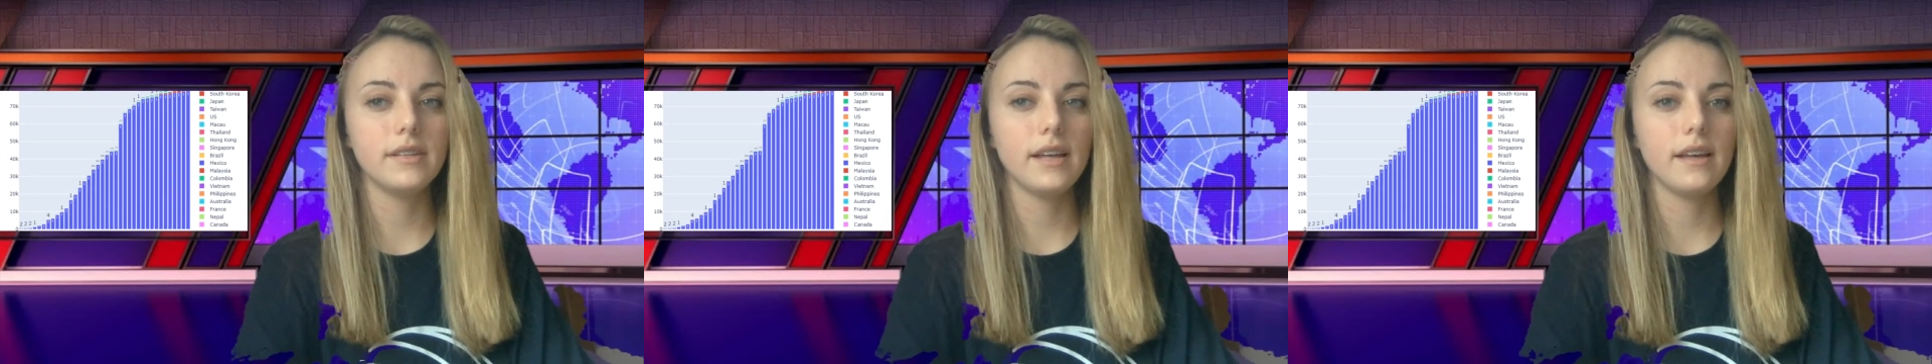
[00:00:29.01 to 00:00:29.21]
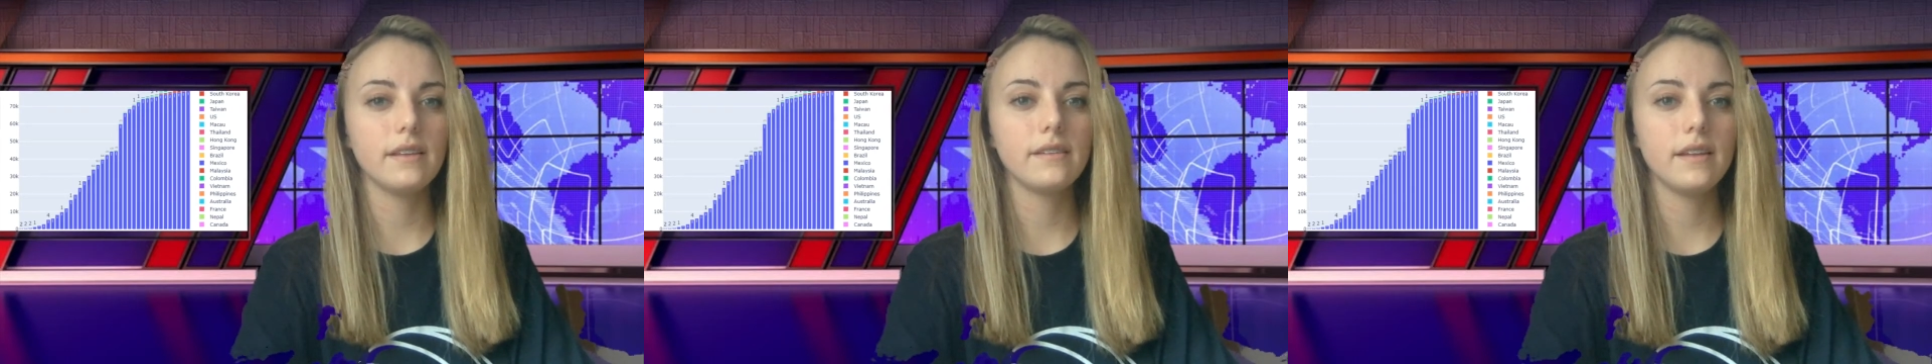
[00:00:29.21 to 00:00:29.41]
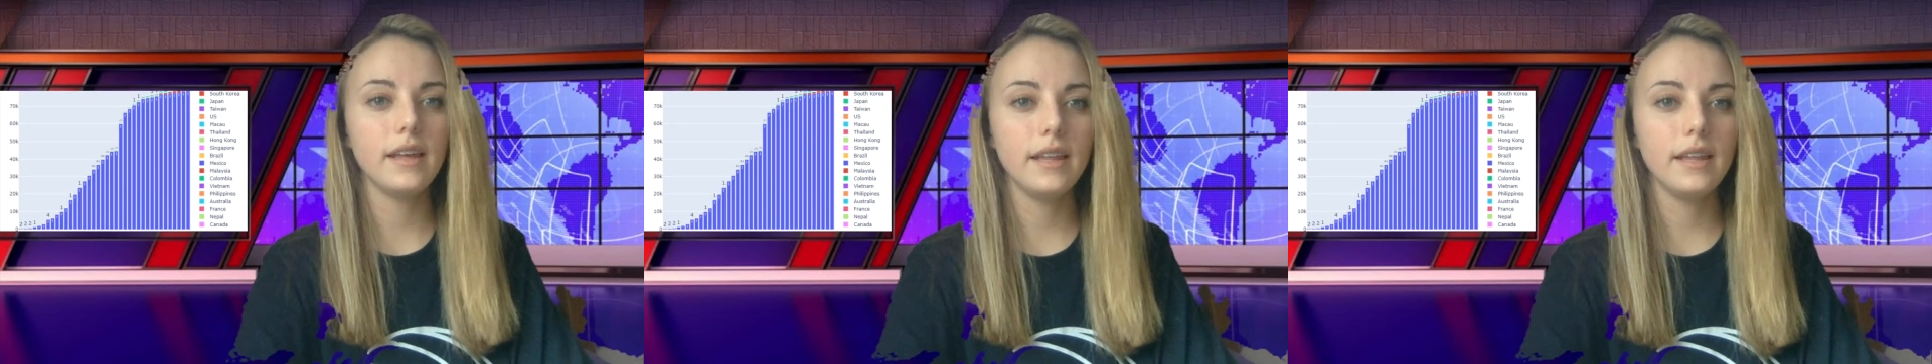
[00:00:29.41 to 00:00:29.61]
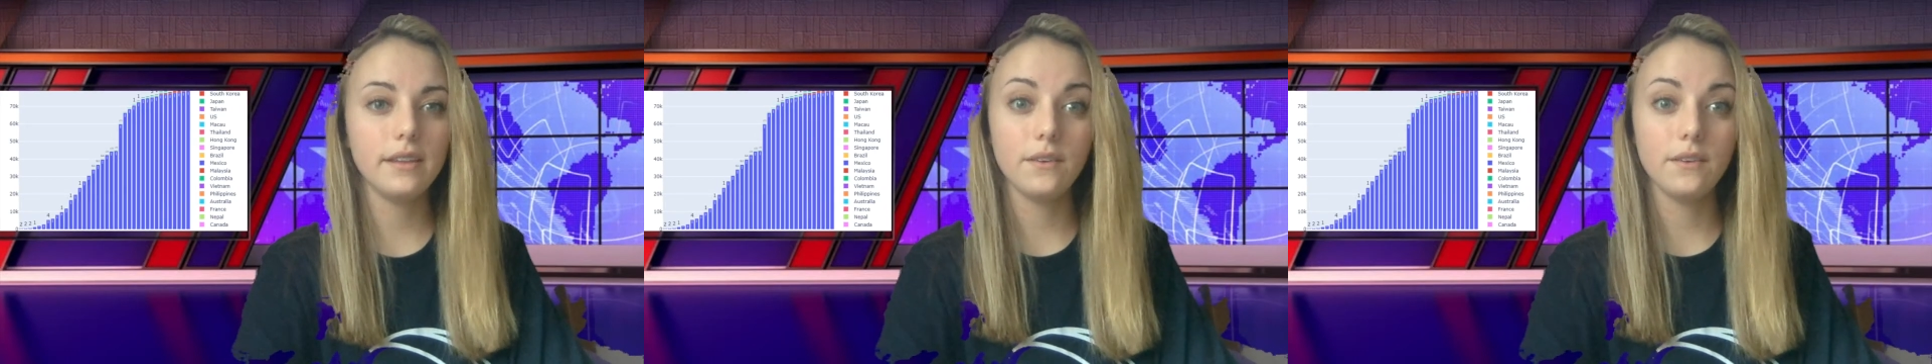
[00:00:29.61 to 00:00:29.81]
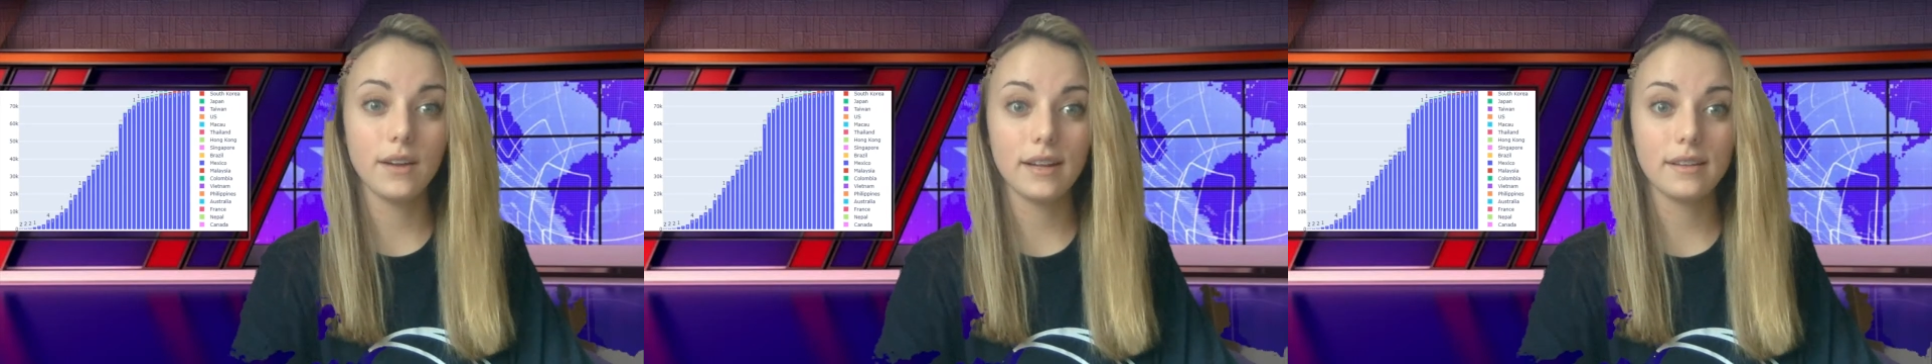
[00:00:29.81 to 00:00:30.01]
deaths in
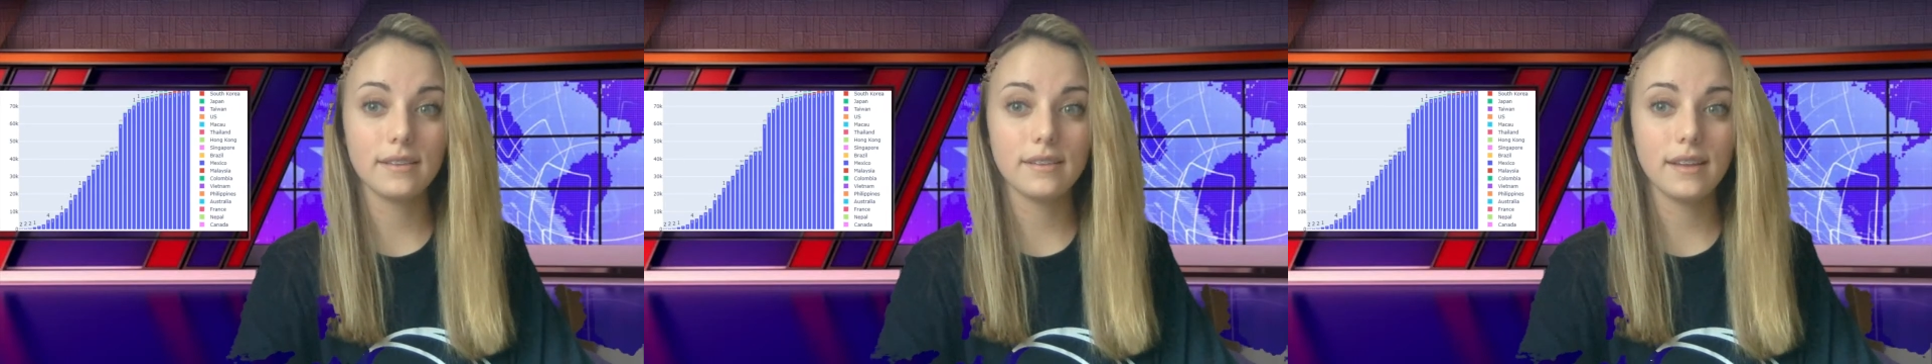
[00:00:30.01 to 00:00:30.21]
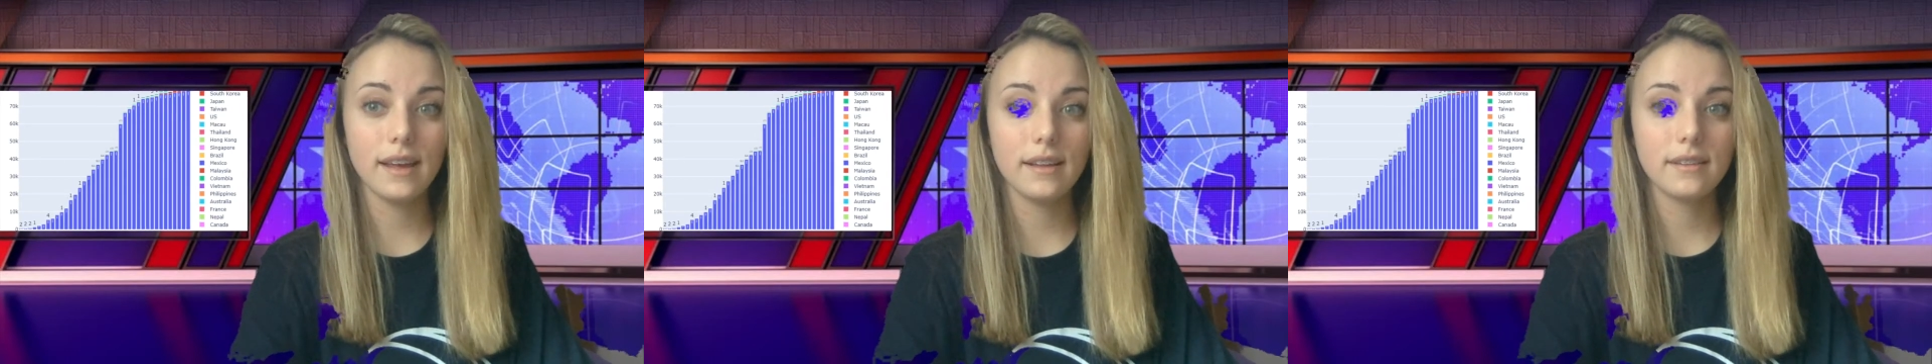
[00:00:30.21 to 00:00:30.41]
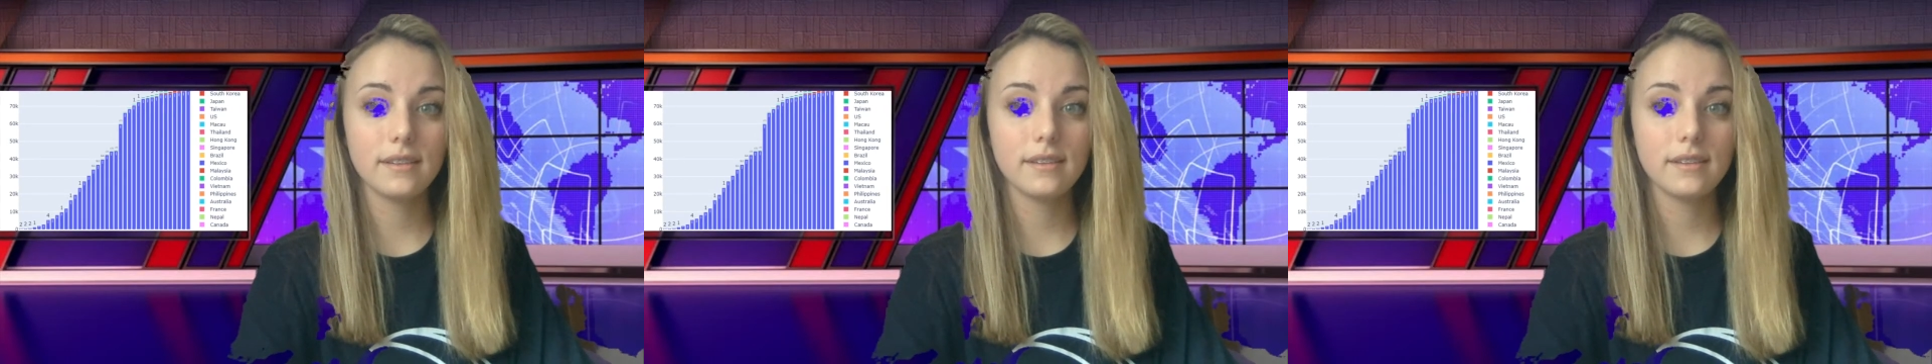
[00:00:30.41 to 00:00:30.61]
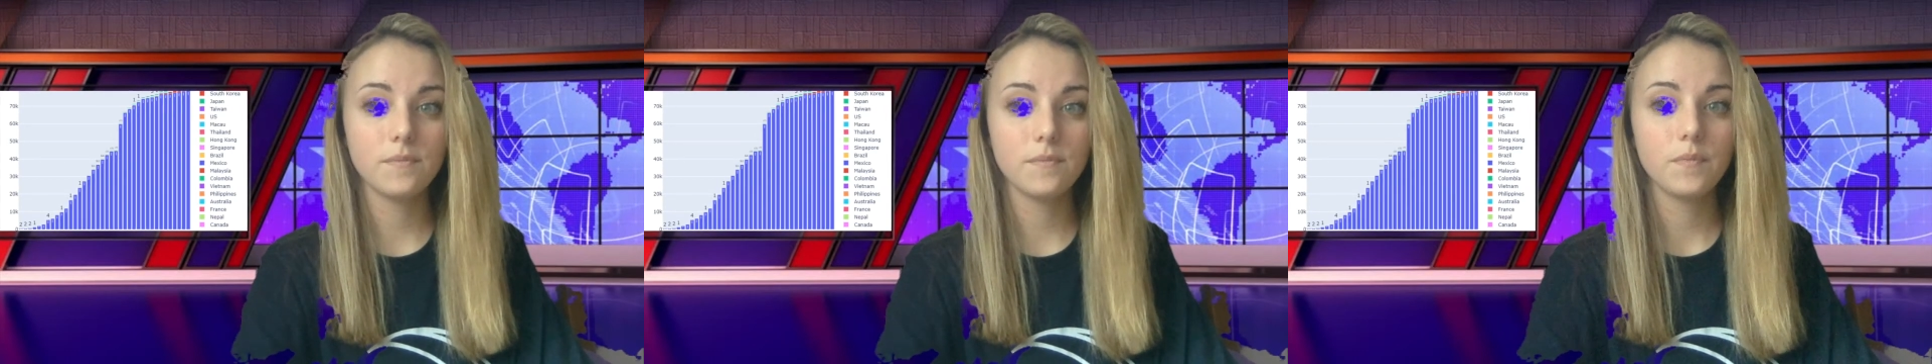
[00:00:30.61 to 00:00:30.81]
the United States.